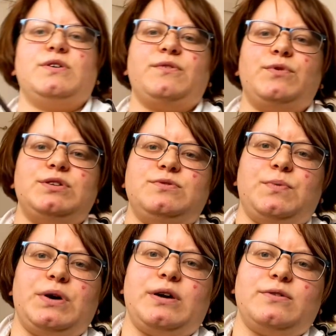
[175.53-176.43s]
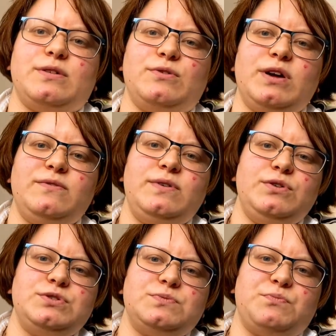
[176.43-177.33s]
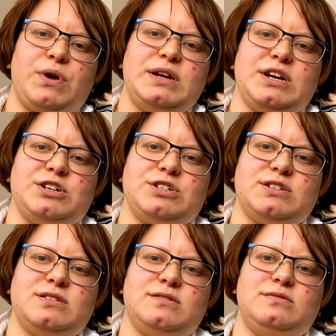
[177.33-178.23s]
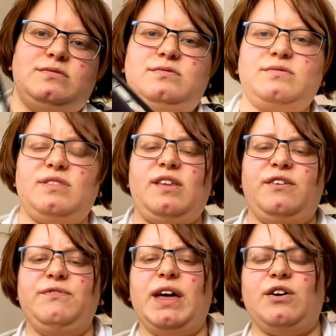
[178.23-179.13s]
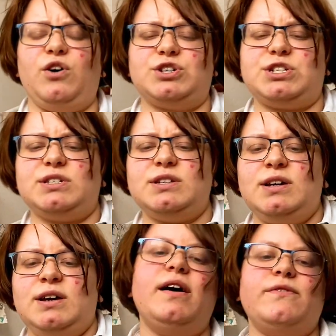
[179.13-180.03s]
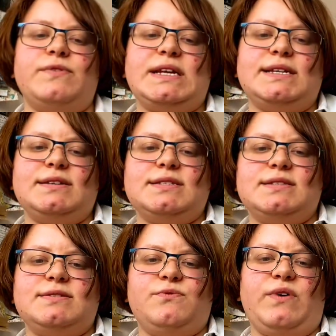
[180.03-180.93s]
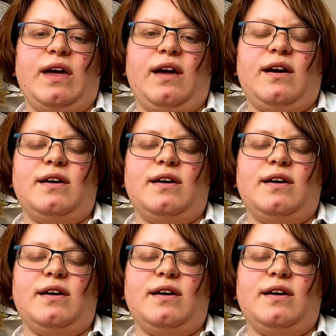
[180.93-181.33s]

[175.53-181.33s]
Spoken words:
I wanted to point out, look at those sprayed edges. They're gorgeous. The next thing